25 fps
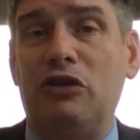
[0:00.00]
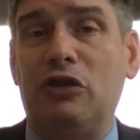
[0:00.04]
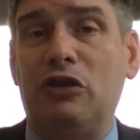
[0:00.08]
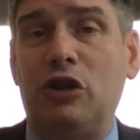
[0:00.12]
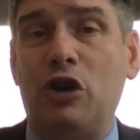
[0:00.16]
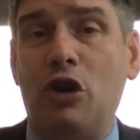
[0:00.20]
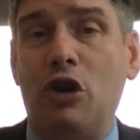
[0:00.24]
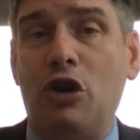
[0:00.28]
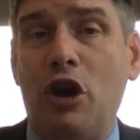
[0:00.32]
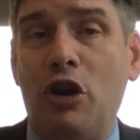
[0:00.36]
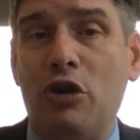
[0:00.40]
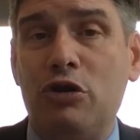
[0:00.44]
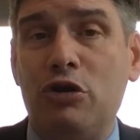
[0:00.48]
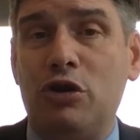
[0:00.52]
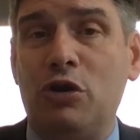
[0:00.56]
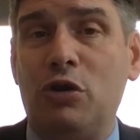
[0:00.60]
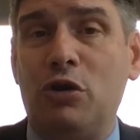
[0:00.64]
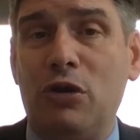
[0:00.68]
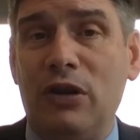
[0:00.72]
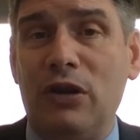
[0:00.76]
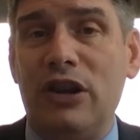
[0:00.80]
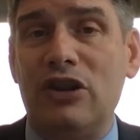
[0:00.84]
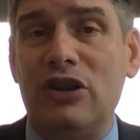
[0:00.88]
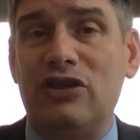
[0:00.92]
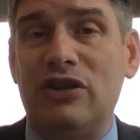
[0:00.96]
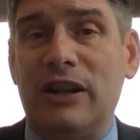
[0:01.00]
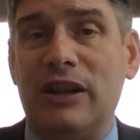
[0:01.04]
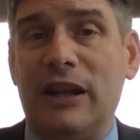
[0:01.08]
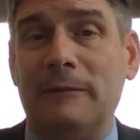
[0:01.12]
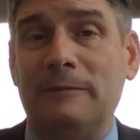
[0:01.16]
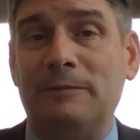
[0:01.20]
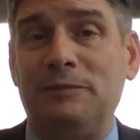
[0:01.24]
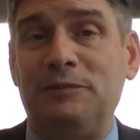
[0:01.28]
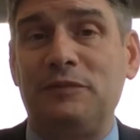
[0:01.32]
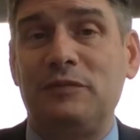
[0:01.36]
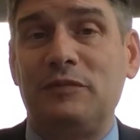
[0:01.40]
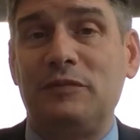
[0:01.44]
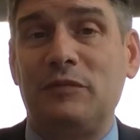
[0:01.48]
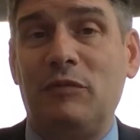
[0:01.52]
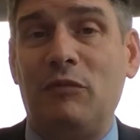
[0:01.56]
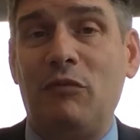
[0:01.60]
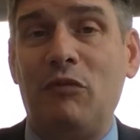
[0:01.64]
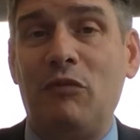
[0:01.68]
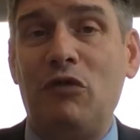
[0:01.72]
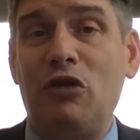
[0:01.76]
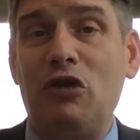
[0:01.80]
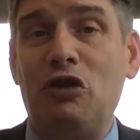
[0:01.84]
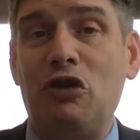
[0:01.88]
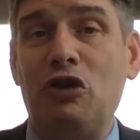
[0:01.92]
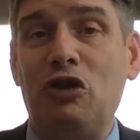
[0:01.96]
to those who are listening,
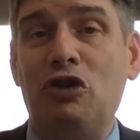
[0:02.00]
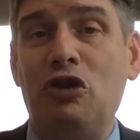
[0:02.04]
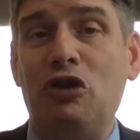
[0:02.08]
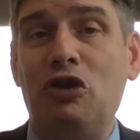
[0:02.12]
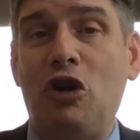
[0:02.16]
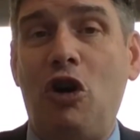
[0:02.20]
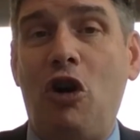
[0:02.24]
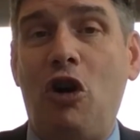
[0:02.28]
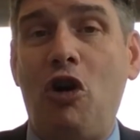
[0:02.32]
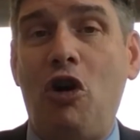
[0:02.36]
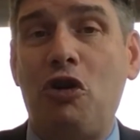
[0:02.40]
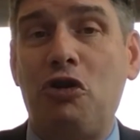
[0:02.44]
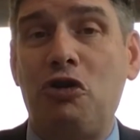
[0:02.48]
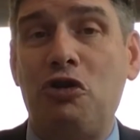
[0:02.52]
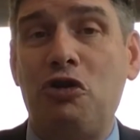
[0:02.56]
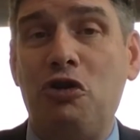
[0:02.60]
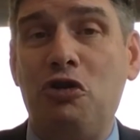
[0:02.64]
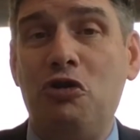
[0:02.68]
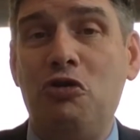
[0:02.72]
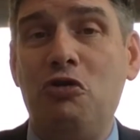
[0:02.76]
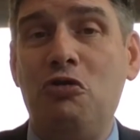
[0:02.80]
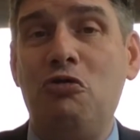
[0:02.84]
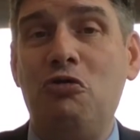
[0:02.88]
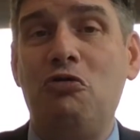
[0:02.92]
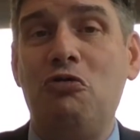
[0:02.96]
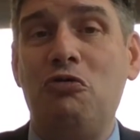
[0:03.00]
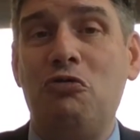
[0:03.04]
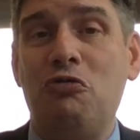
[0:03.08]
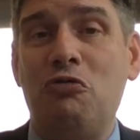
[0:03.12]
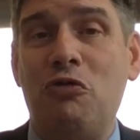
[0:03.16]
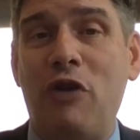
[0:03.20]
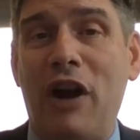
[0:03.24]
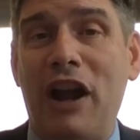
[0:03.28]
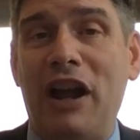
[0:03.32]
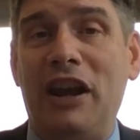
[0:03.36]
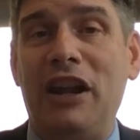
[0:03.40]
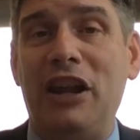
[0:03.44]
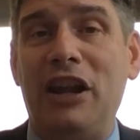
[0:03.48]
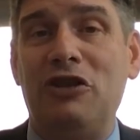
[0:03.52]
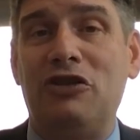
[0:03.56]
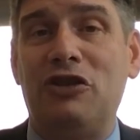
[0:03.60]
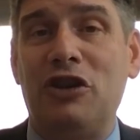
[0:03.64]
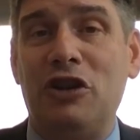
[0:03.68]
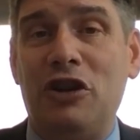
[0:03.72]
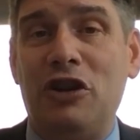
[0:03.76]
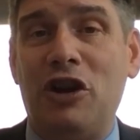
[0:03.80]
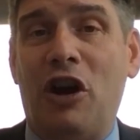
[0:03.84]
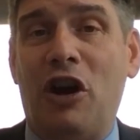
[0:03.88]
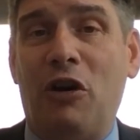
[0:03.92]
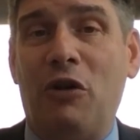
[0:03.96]
are you ready
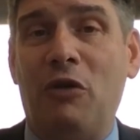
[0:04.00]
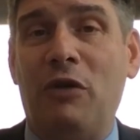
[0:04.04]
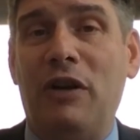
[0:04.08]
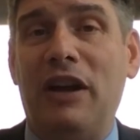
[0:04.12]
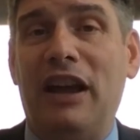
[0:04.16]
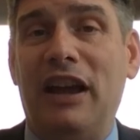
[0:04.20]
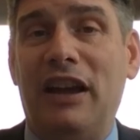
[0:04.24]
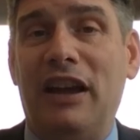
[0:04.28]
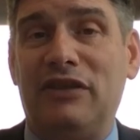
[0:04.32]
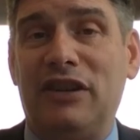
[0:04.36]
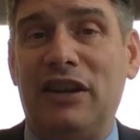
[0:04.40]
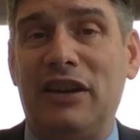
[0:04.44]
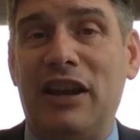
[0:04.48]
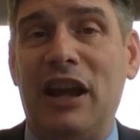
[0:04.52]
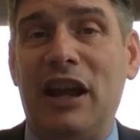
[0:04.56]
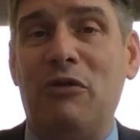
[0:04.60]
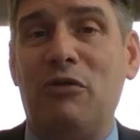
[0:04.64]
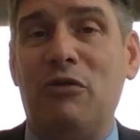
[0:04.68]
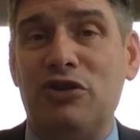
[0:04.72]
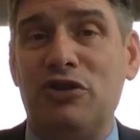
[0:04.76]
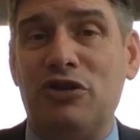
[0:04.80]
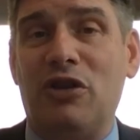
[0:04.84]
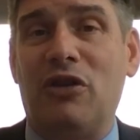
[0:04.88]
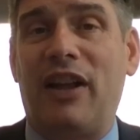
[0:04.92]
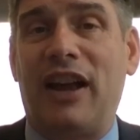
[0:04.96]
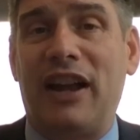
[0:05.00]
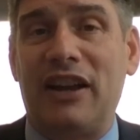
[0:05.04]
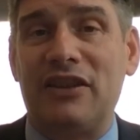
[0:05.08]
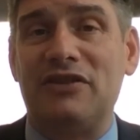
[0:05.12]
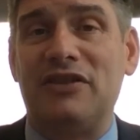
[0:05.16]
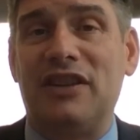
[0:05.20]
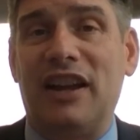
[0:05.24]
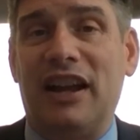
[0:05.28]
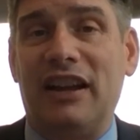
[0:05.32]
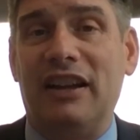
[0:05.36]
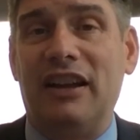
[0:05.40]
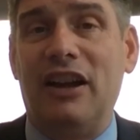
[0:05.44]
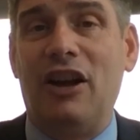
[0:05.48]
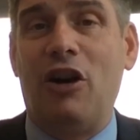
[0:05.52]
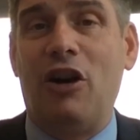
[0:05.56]
to go if today was your last day?